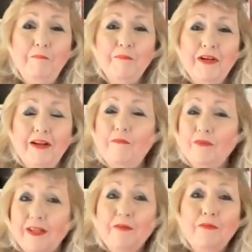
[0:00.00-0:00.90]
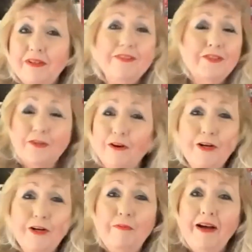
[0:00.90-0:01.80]
But I'm really concerned
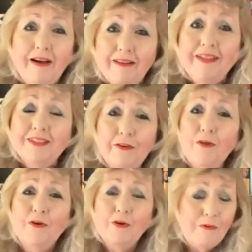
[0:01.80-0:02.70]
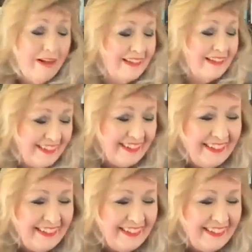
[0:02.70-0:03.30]
about his vocal quality.